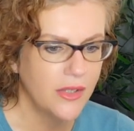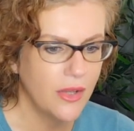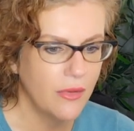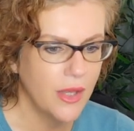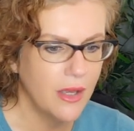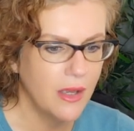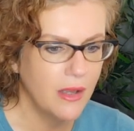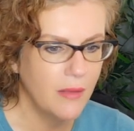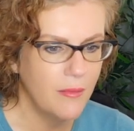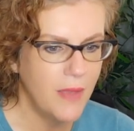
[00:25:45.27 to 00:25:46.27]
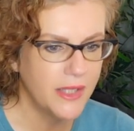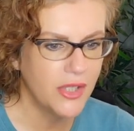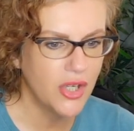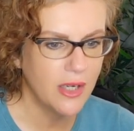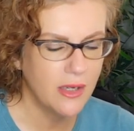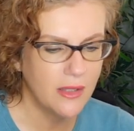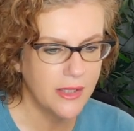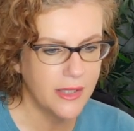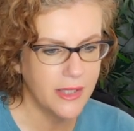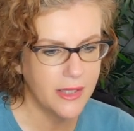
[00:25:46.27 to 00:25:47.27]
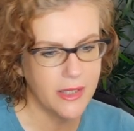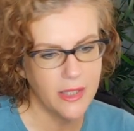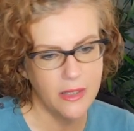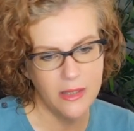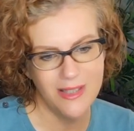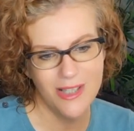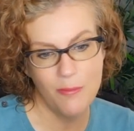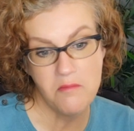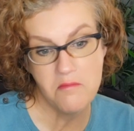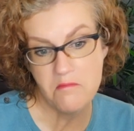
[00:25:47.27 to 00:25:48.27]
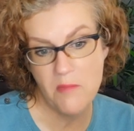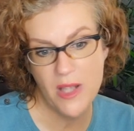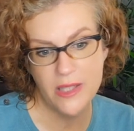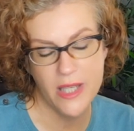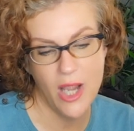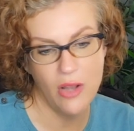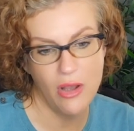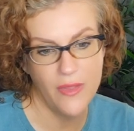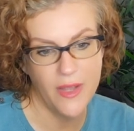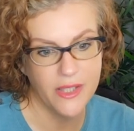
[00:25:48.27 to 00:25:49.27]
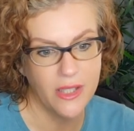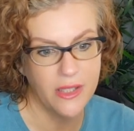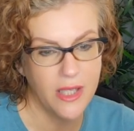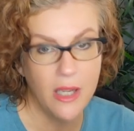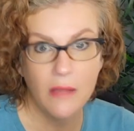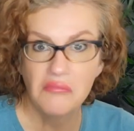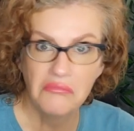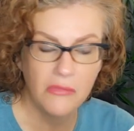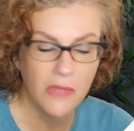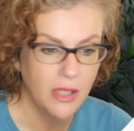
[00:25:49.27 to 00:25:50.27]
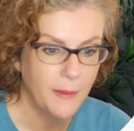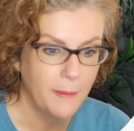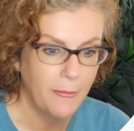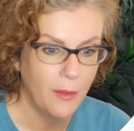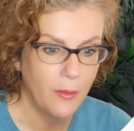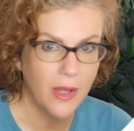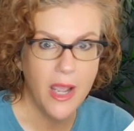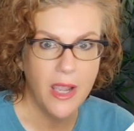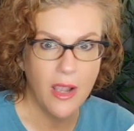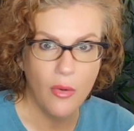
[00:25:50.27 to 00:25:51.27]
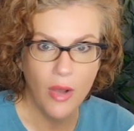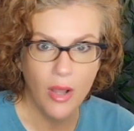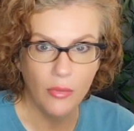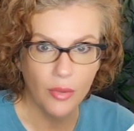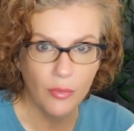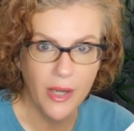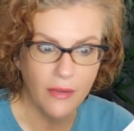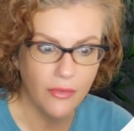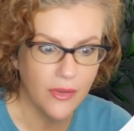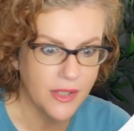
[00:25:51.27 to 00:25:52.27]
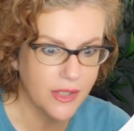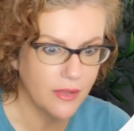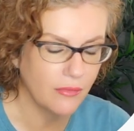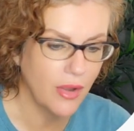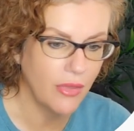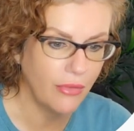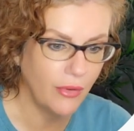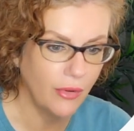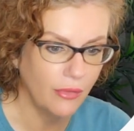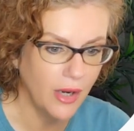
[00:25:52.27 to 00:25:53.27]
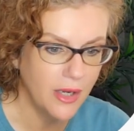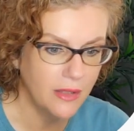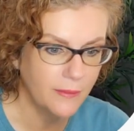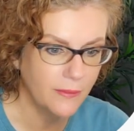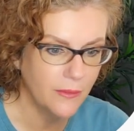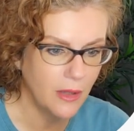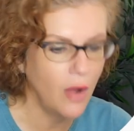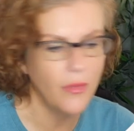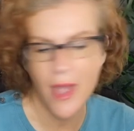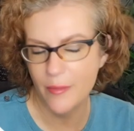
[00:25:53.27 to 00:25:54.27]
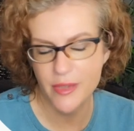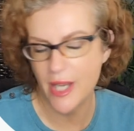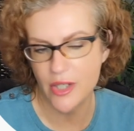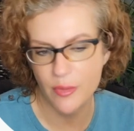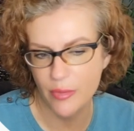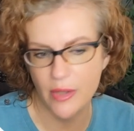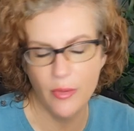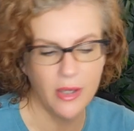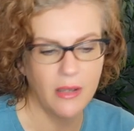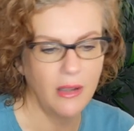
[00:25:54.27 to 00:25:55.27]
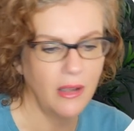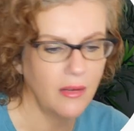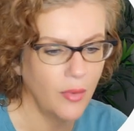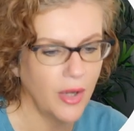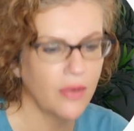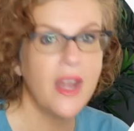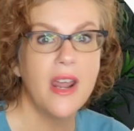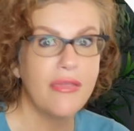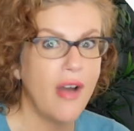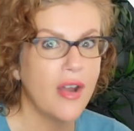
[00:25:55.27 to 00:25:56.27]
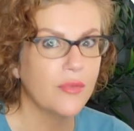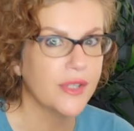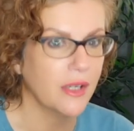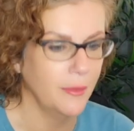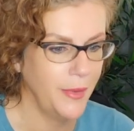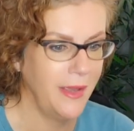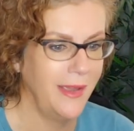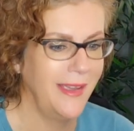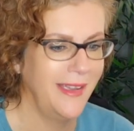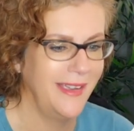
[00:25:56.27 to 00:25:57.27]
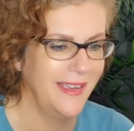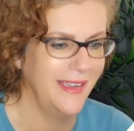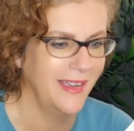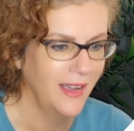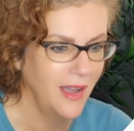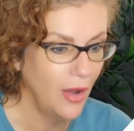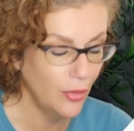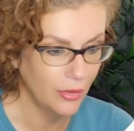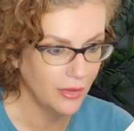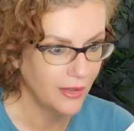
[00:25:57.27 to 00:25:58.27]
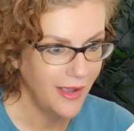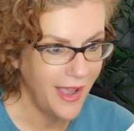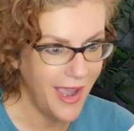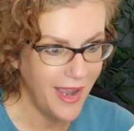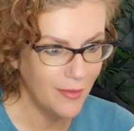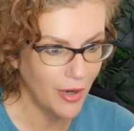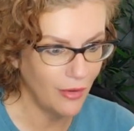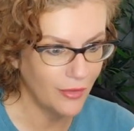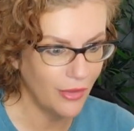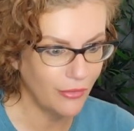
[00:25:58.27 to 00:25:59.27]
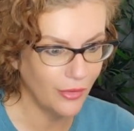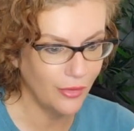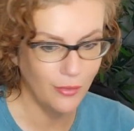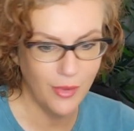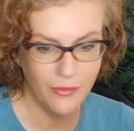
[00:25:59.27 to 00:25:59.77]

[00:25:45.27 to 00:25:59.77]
So the messaging and assistant, let's see how long that's going to take. We can hang out while we're waiting for this to run through, right? Oh, that was actually pretty quick. Quicker than I thought it was going to be. Oh, and we're already through.